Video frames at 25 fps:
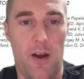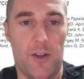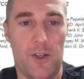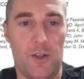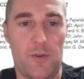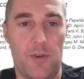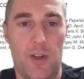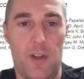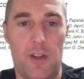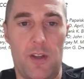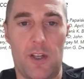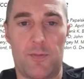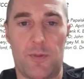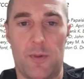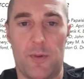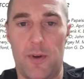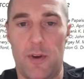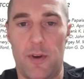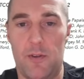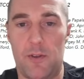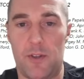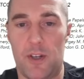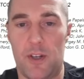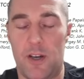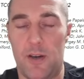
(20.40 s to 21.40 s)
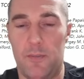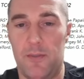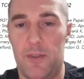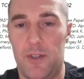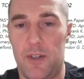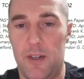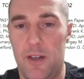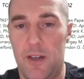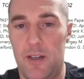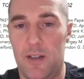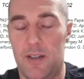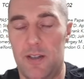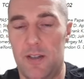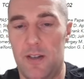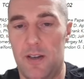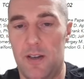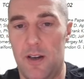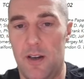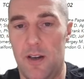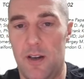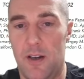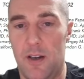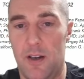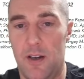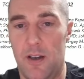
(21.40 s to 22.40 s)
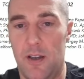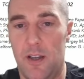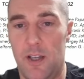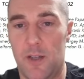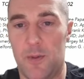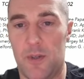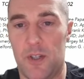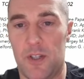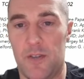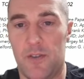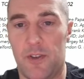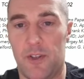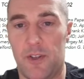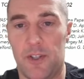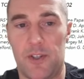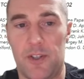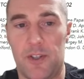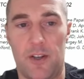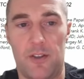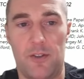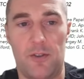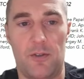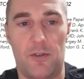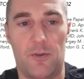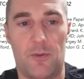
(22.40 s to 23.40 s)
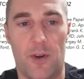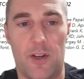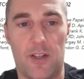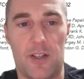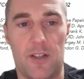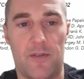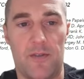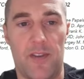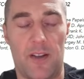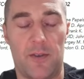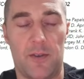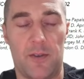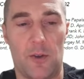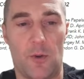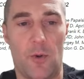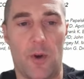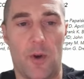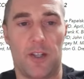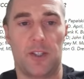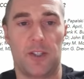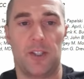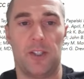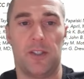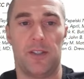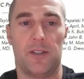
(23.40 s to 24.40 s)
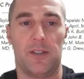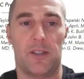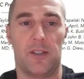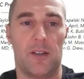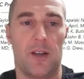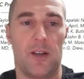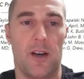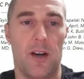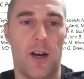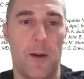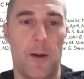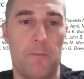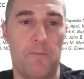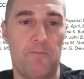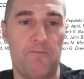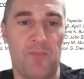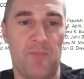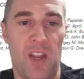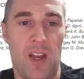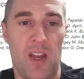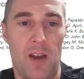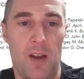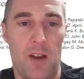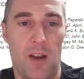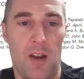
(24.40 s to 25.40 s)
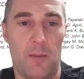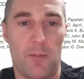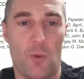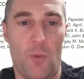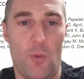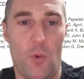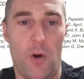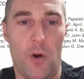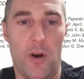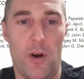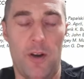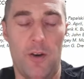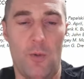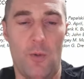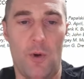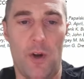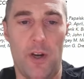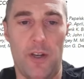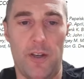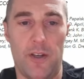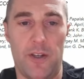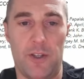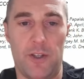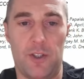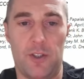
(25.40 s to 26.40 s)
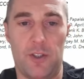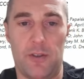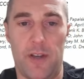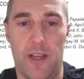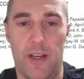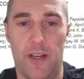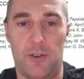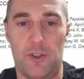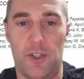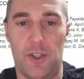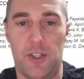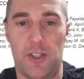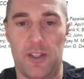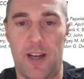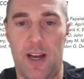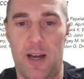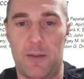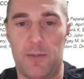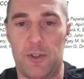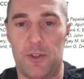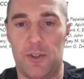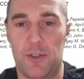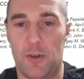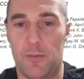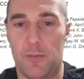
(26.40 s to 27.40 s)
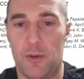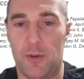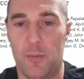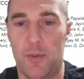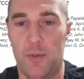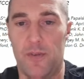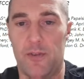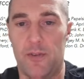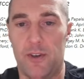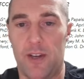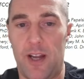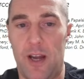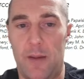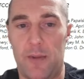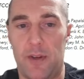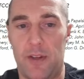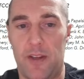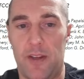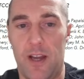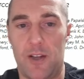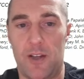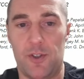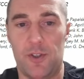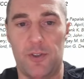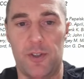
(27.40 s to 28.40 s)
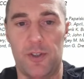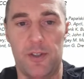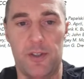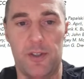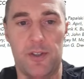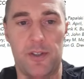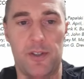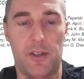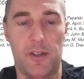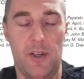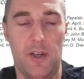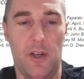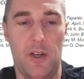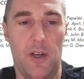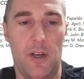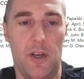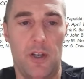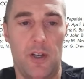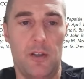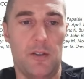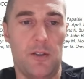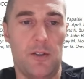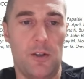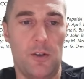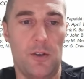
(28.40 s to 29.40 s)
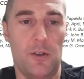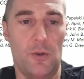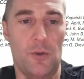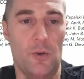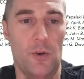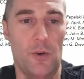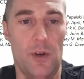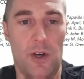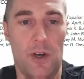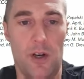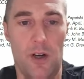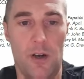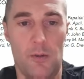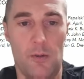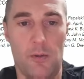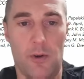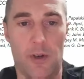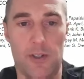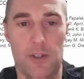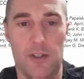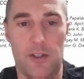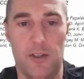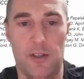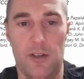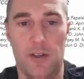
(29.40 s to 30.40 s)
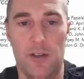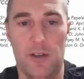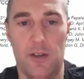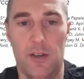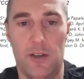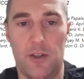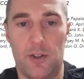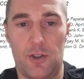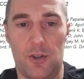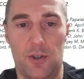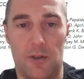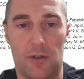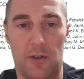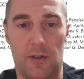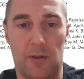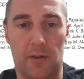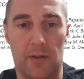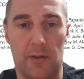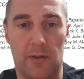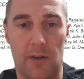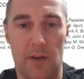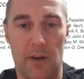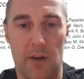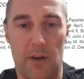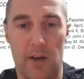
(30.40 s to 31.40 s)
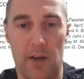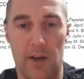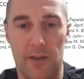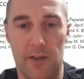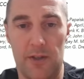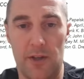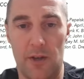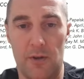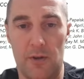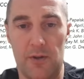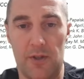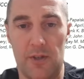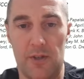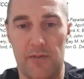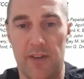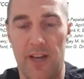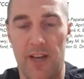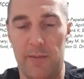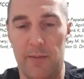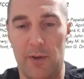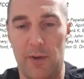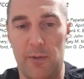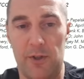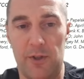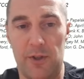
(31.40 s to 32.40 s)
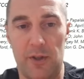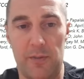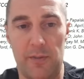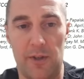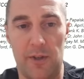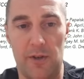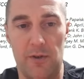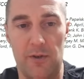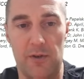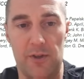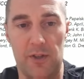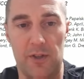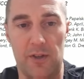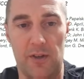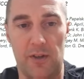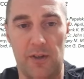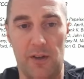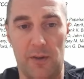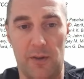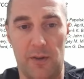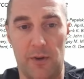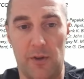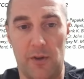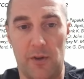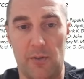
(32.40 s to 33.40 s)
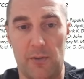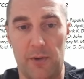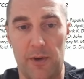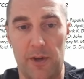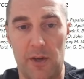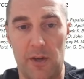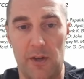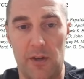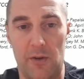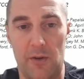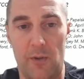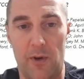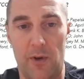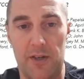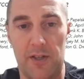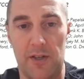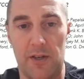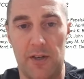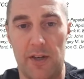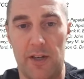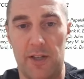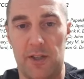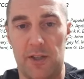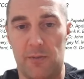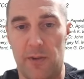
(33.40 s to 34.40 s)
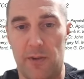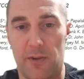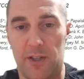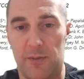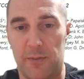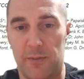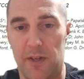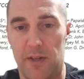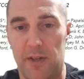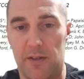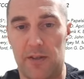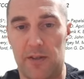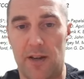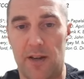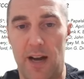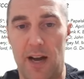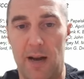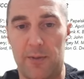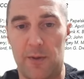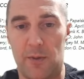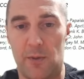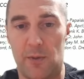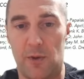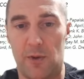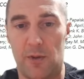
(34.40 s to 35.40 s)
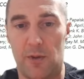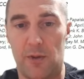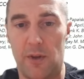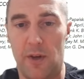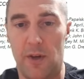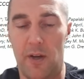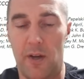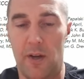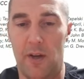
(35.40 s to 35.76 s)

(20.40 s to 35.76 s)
So in this proposed update, he specifically sought to address the following questions. Number one, what additional analgesic options are appropriate for combat casualties? Two, what is the initial dose of ketamine we should be using? Number three, what sedation regimen is optimal